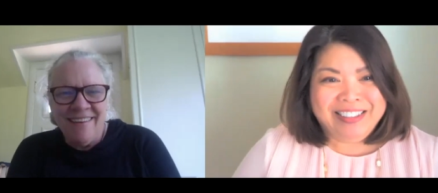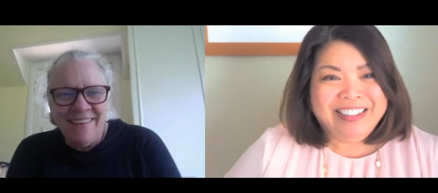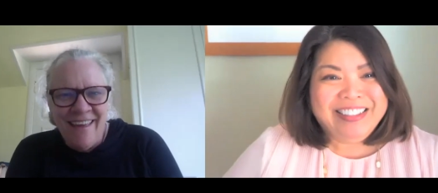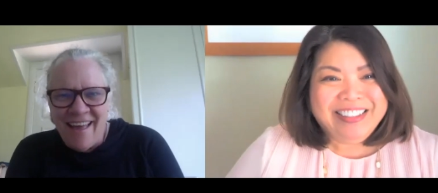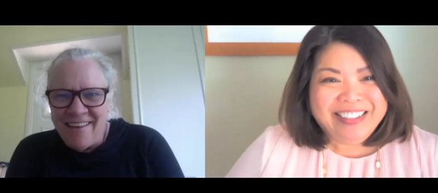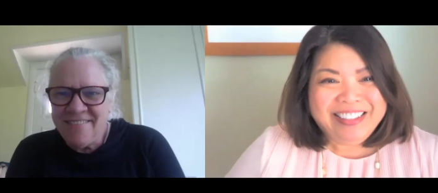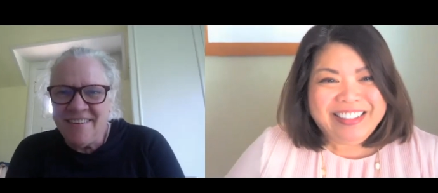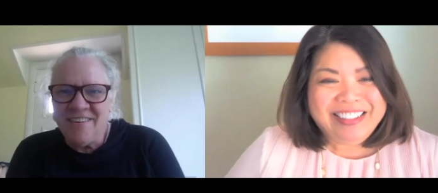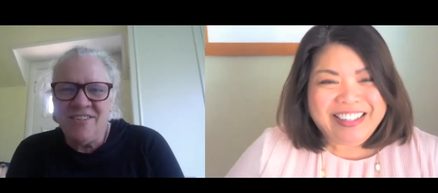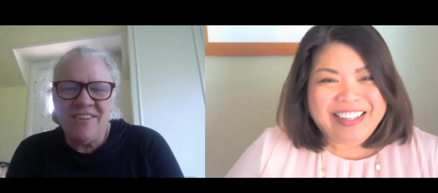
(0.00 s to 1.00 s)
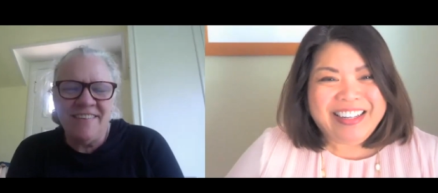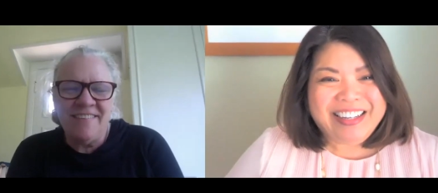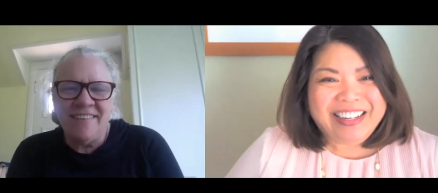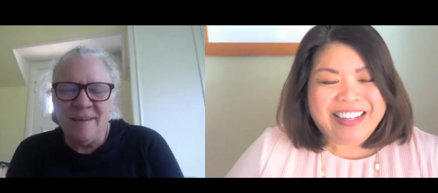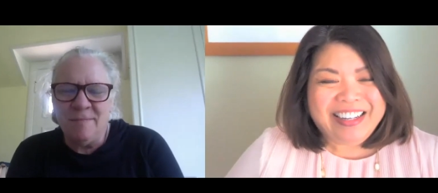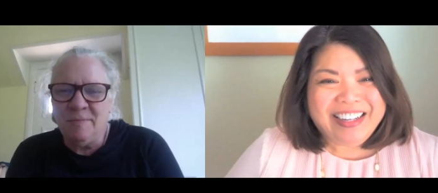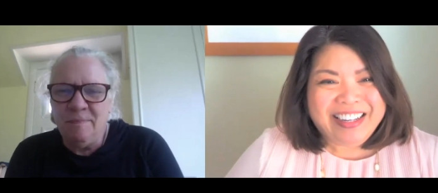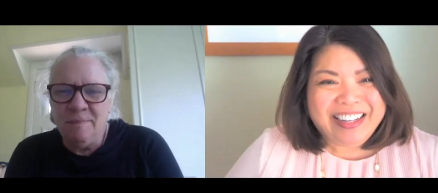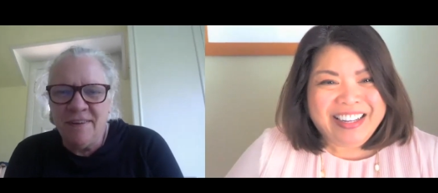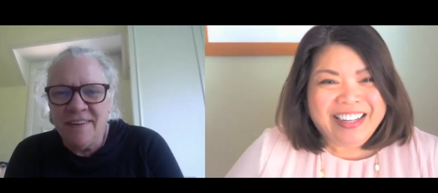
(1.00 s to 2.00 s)
Speaker 1: Yes, and she seems
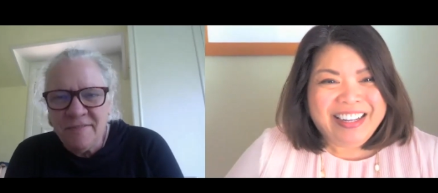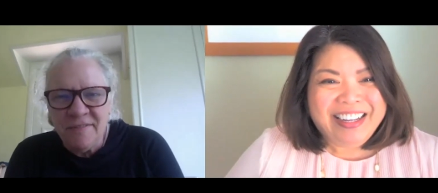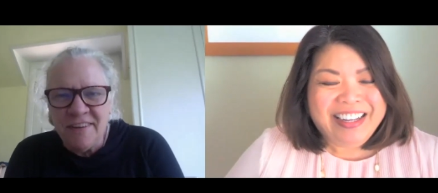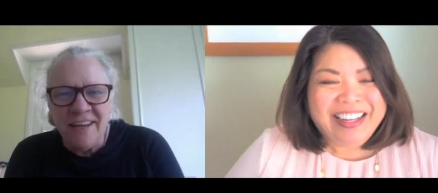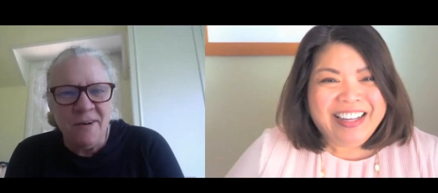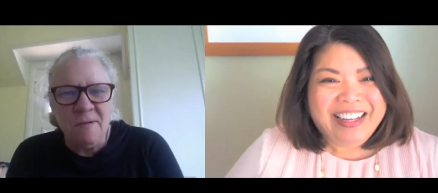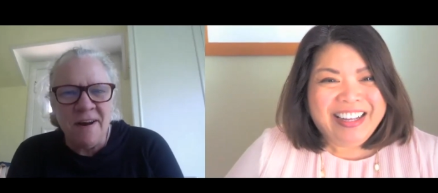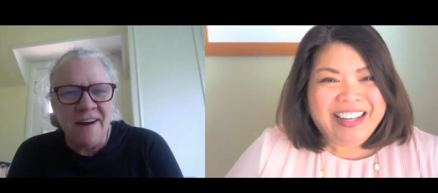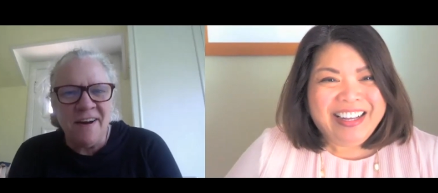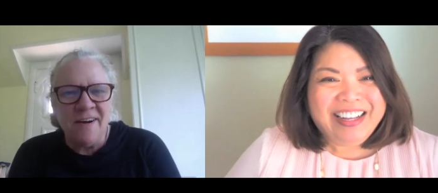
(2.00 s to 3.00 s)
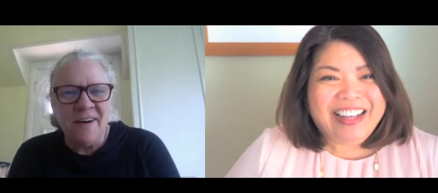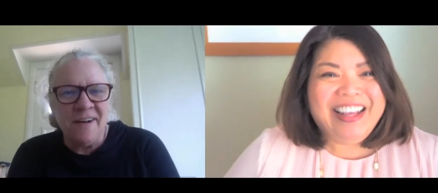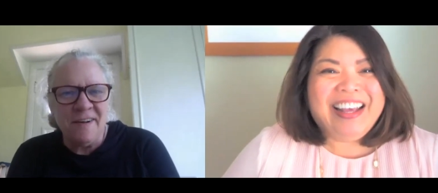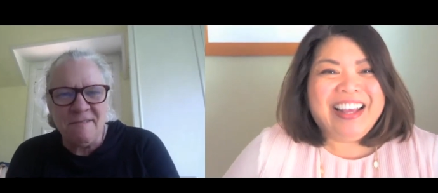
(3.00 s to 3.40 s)
blissfully unaware of